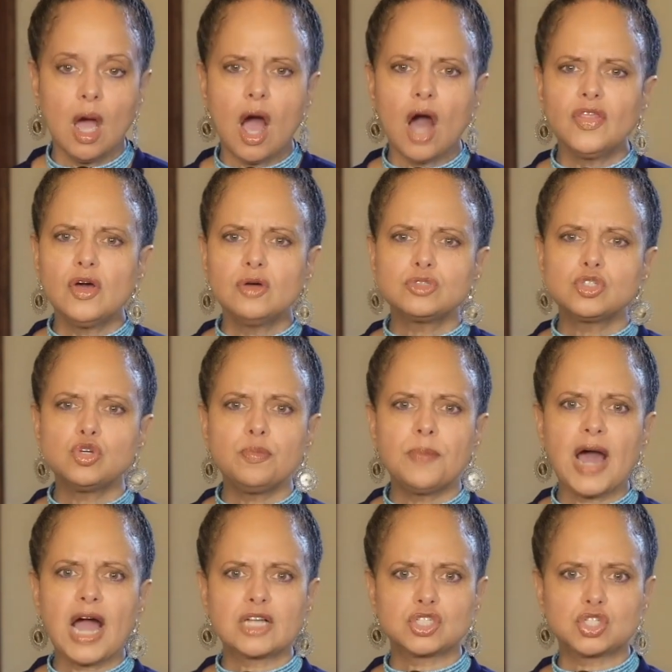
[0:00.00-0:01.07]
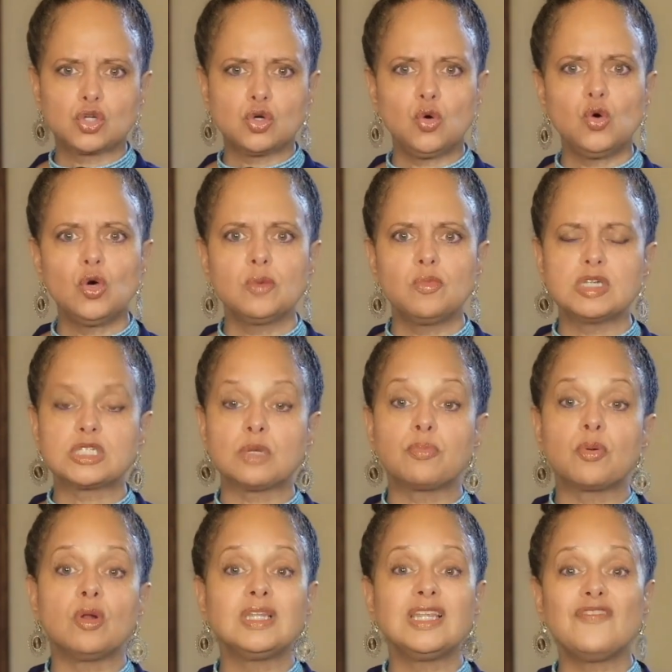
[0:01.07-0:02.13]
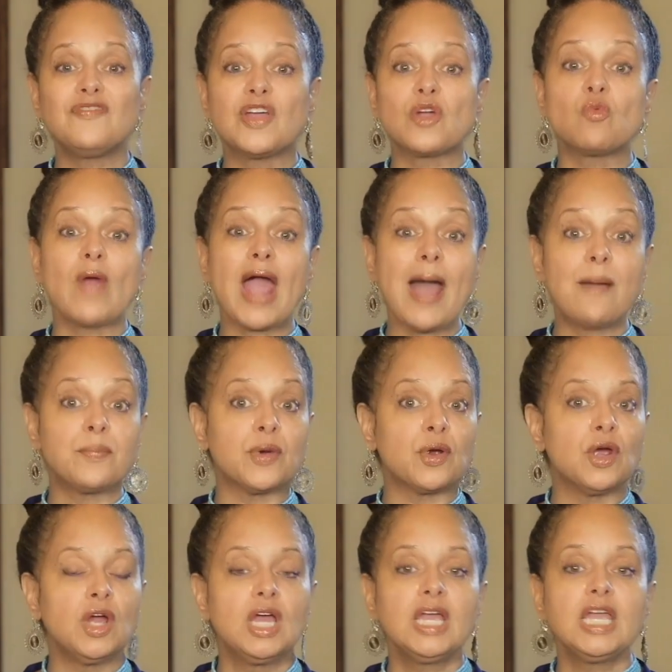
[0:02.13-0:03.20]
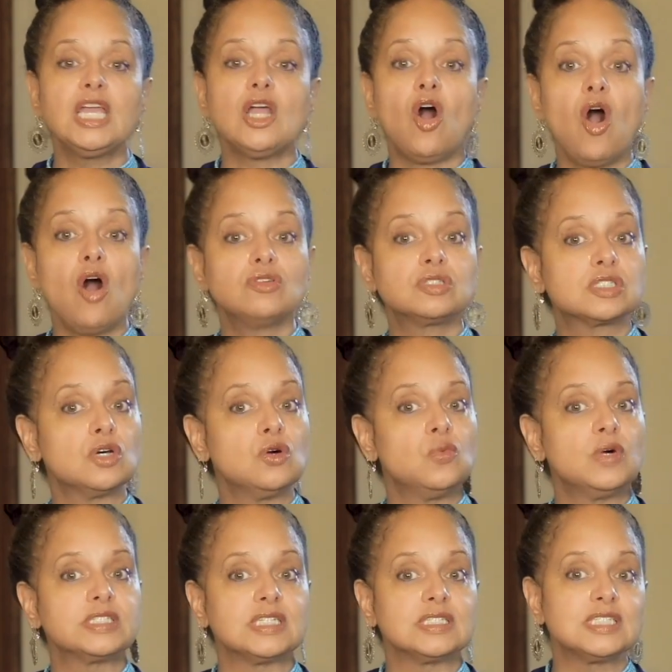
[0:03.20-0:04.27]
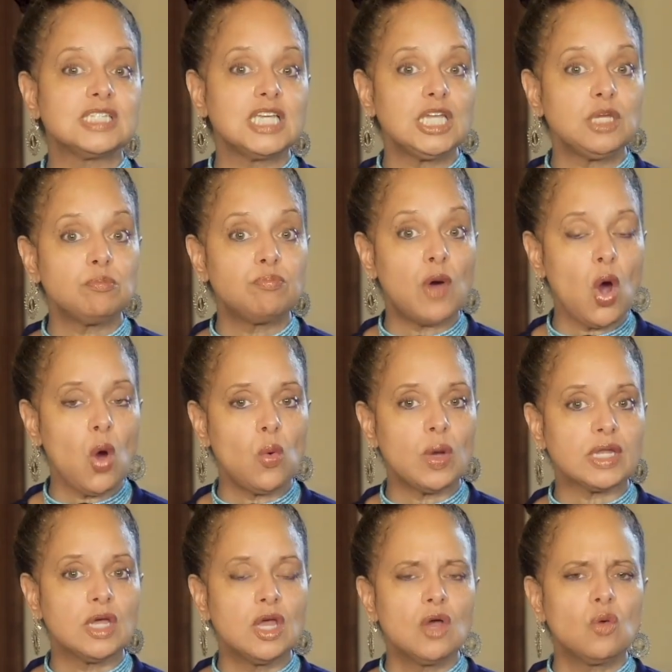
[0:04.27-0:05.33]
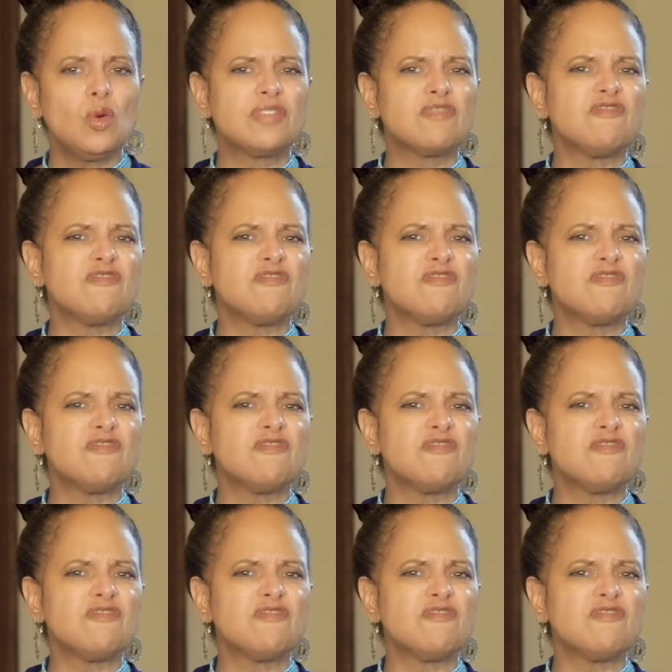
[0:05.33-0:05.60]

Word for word: Although Tupac Shakur was a prolific rapper, he also was a teen poet with